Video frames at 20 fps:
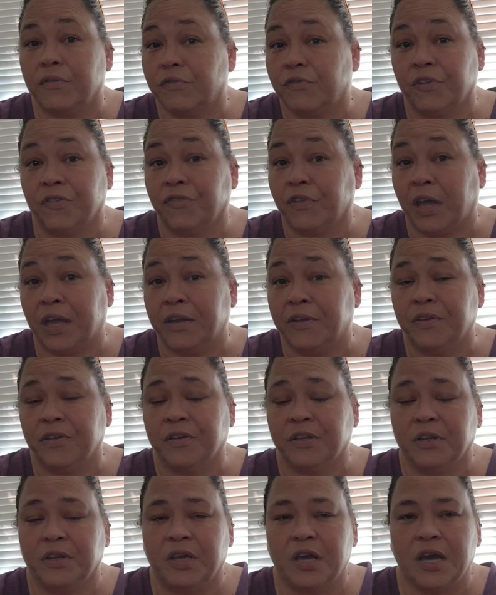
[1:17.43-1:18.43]
since I had
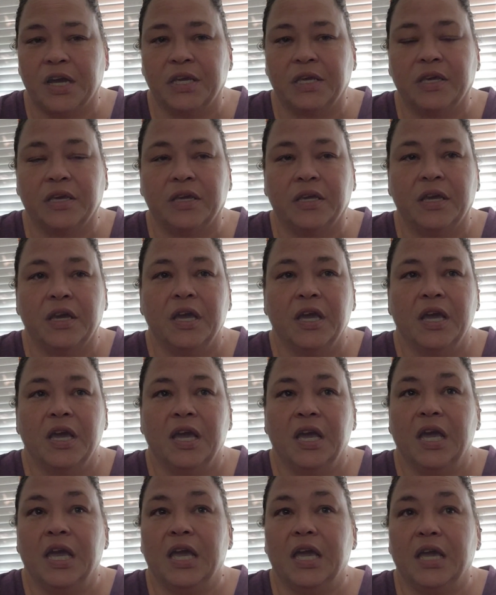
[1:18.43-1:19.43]
done any hiking.
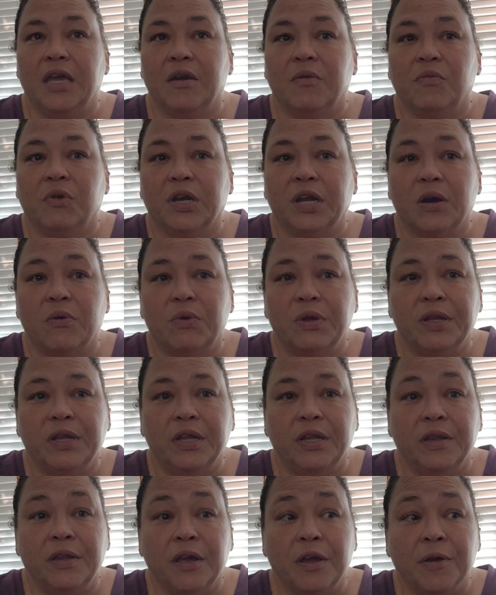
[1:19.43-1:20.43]
And when I went
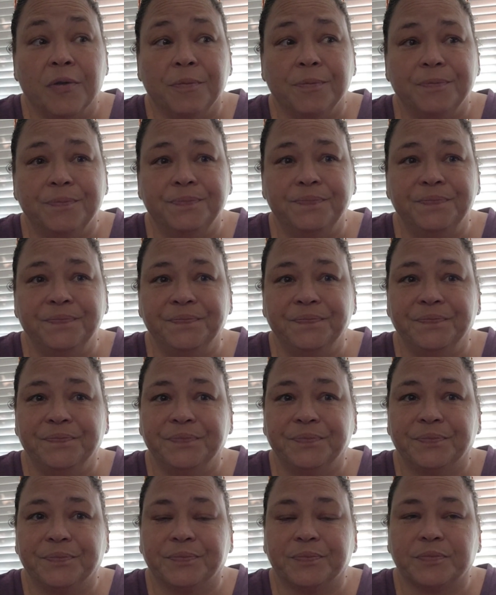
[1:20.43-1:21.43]
in there,
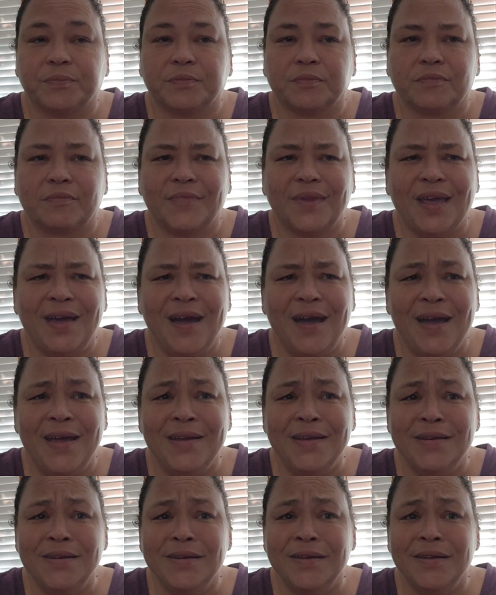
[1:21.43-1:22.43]
I
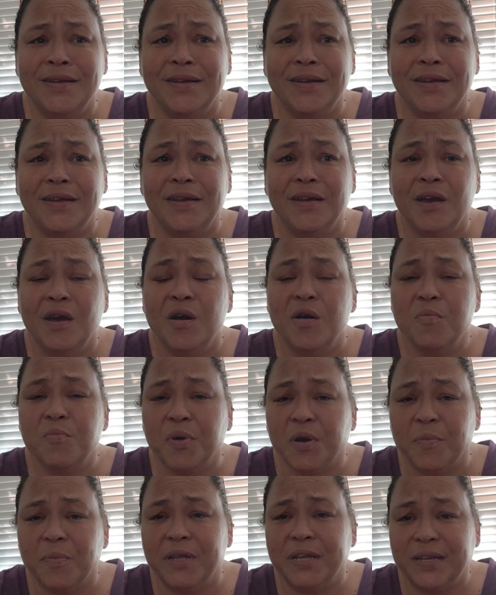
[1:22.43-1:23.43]
hadn't done any
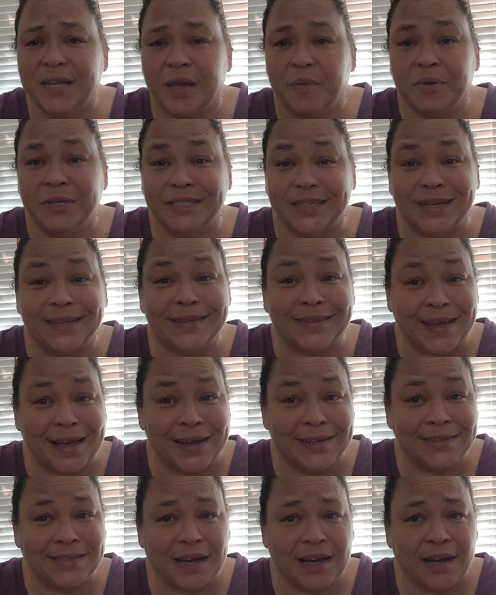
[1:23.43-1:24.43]
permanent damage at
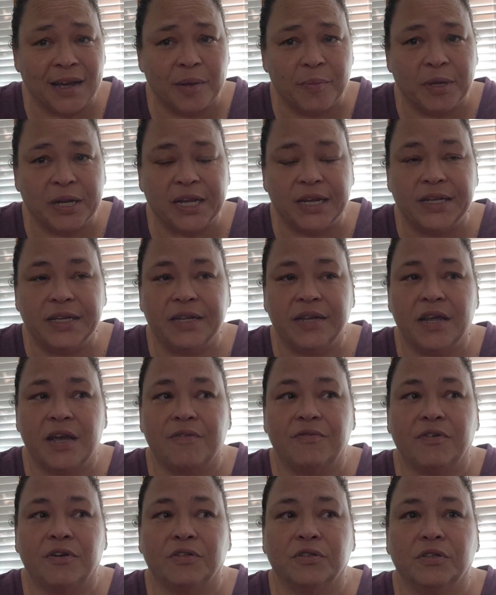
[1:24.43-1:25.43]
that time, and I didn't
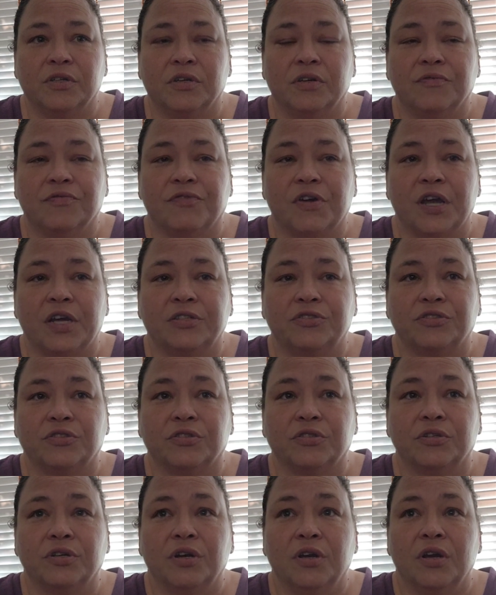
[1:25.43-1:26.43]
have a
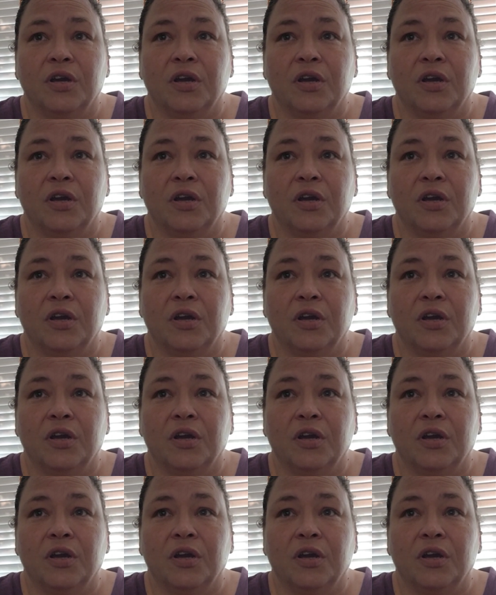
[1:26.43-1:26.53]
fracture,